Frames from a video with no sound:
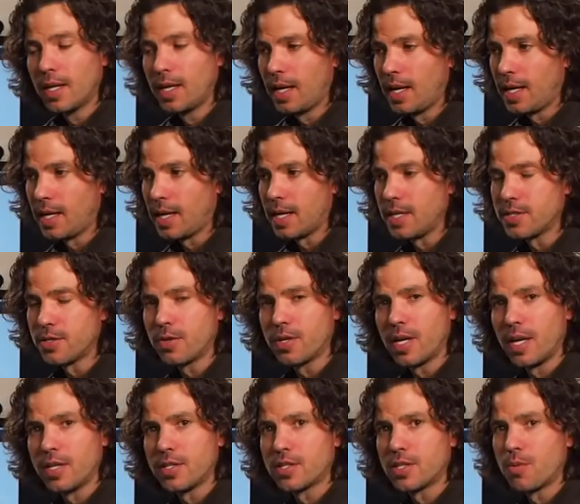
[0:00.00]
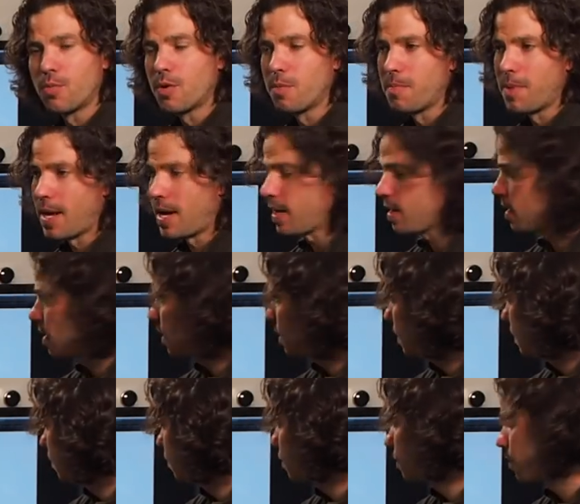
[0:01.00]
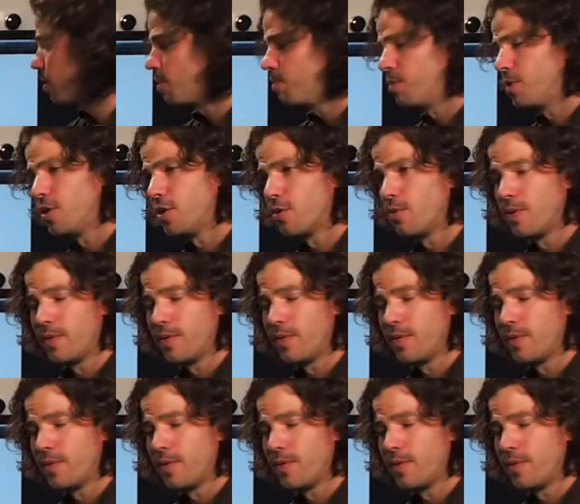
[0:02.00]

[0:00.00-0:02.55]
Hey guys, okay, so we're back here at the computer.